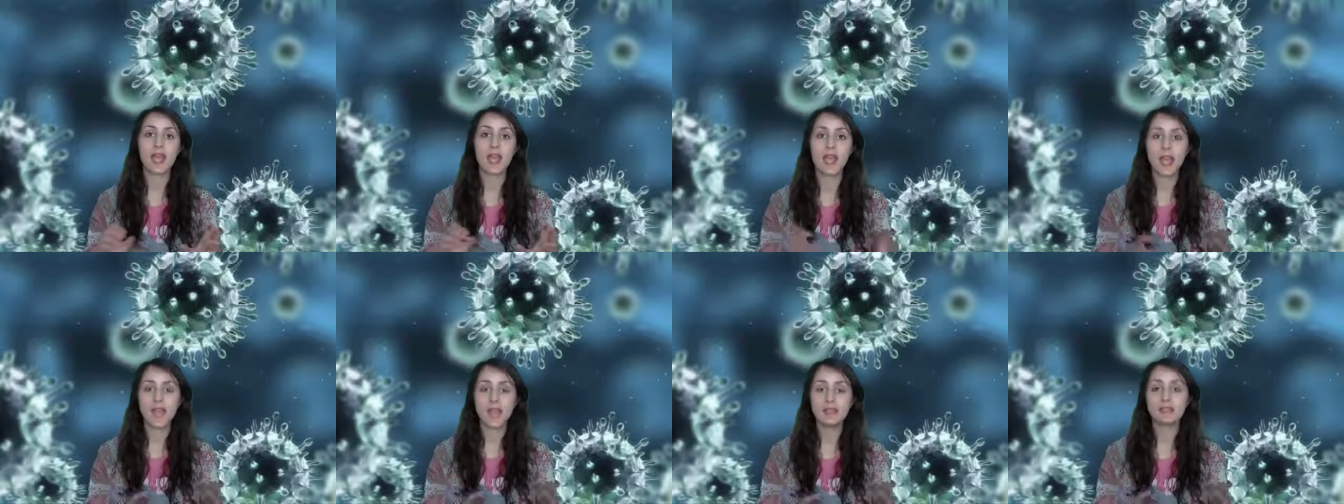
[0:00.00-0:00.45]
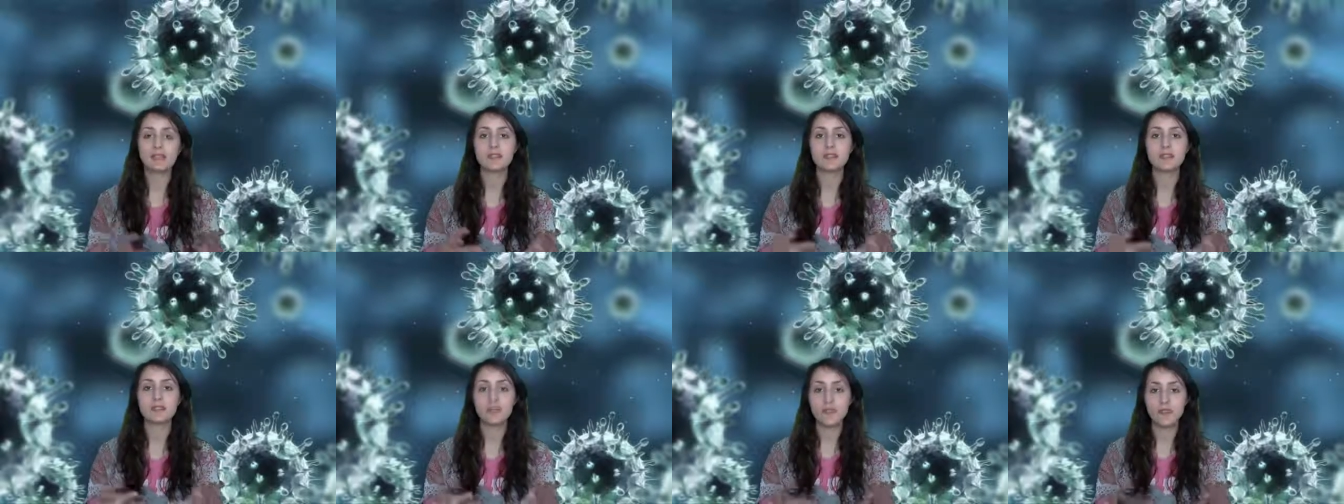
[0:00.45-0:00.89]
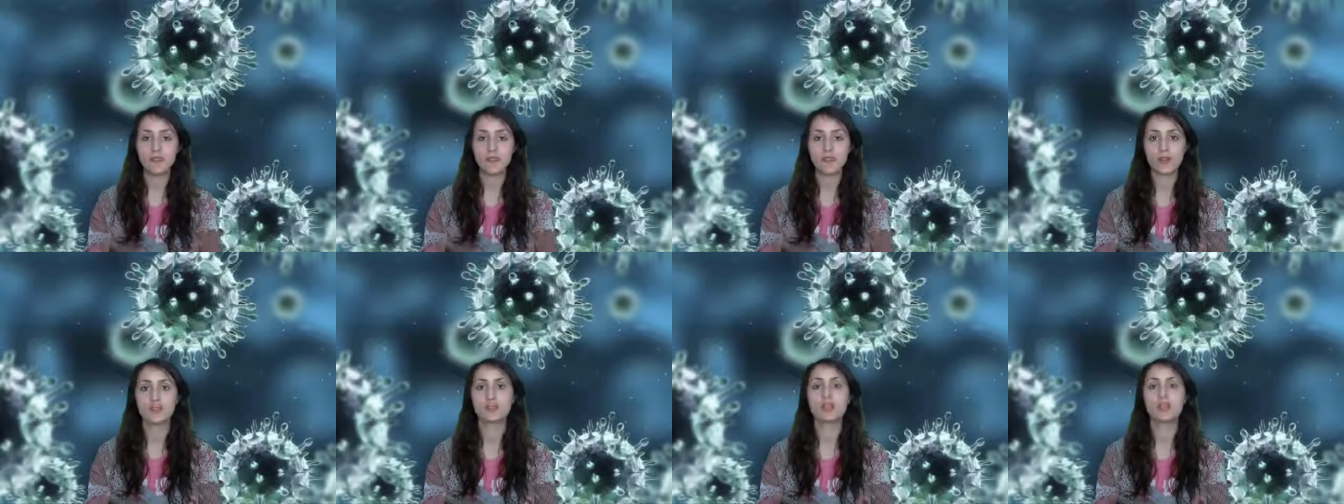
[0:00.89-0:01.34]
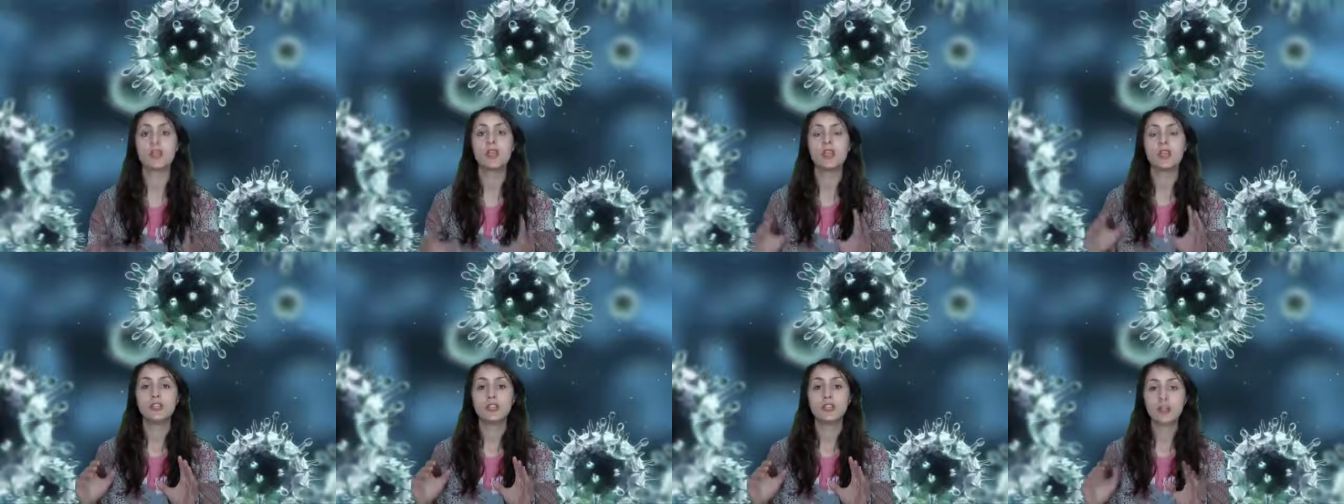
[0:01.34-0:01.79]
8 different
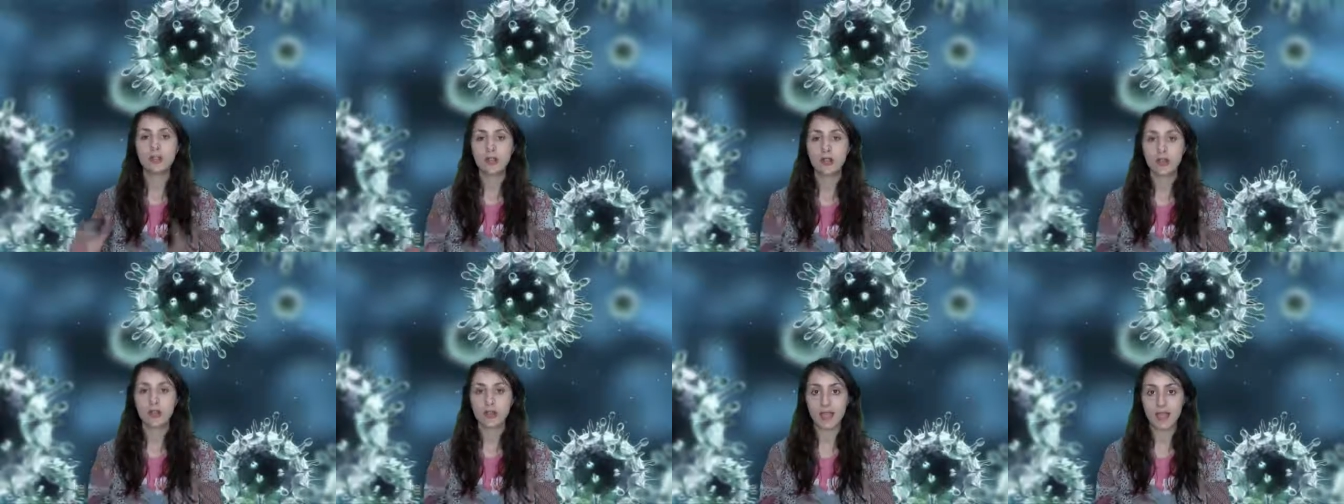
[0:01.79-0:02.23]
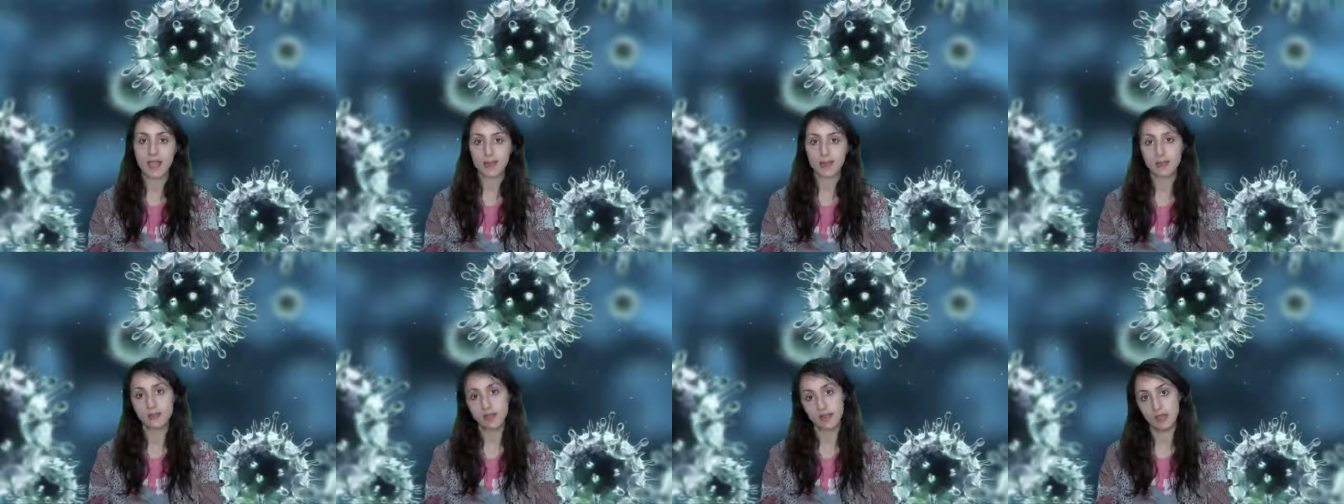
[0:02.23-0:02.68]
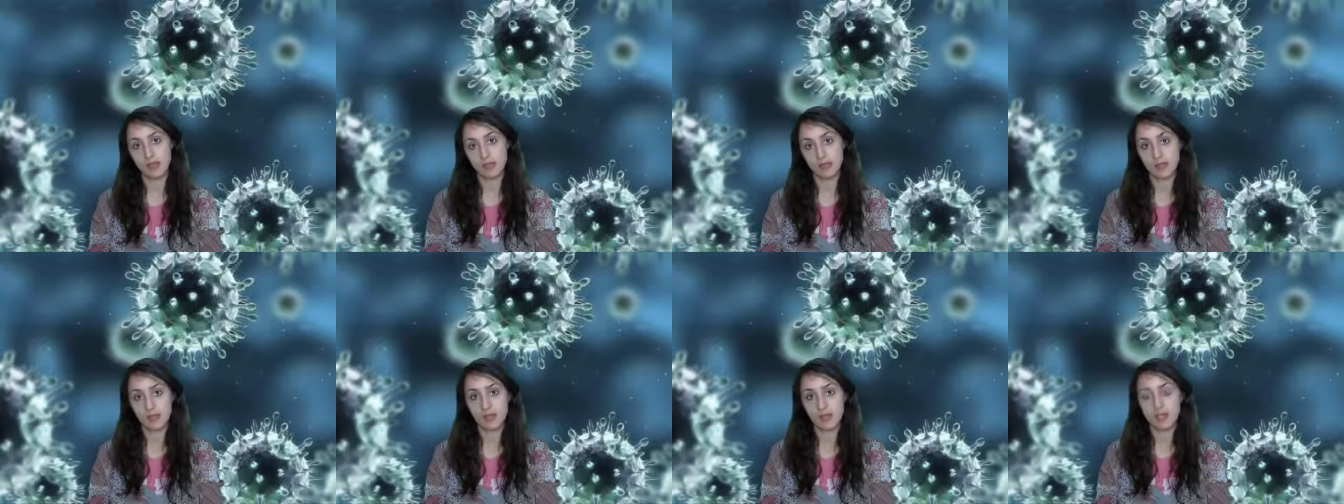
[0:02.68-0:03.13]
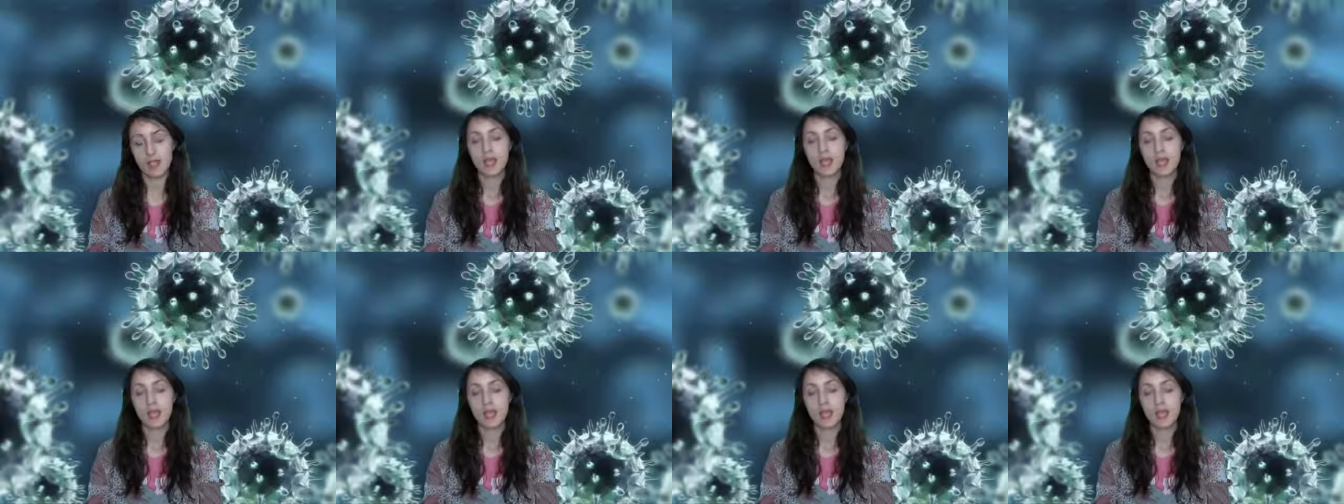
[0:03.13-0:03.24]
nucleocapsids.